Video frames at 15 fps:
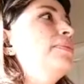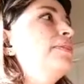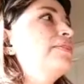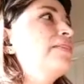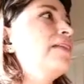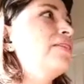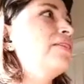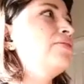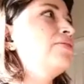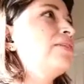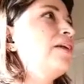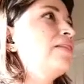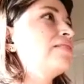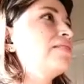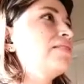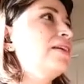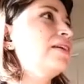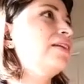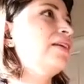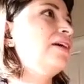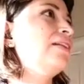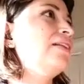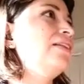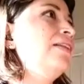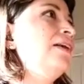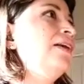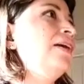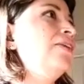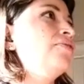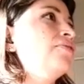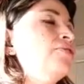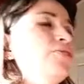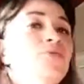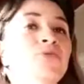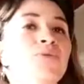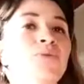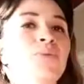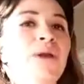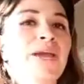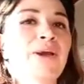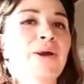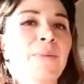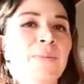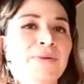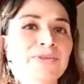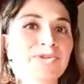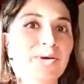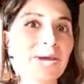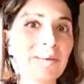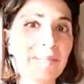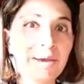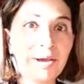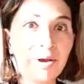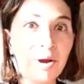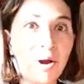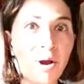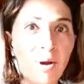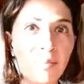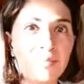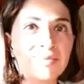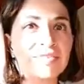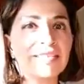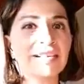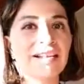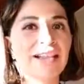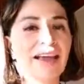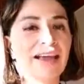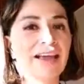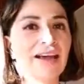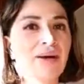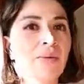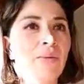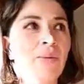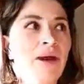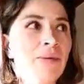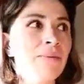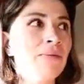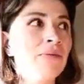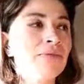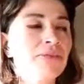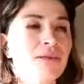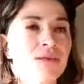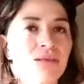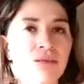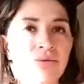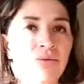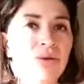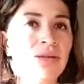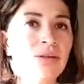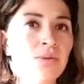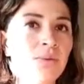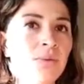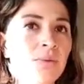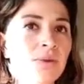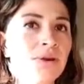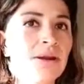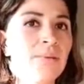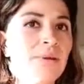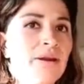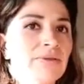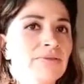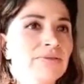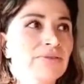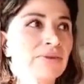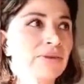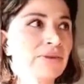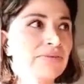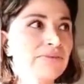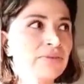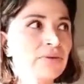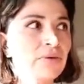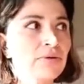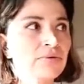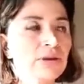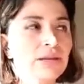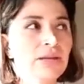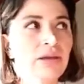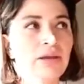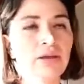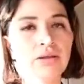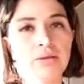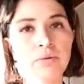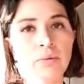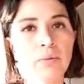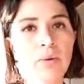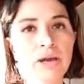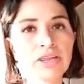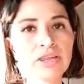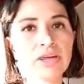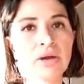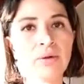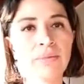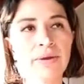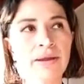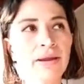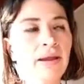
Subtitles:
send you that signal for you to wake up. So it becomes like one more thing that you need to worry about. So if you're already watching over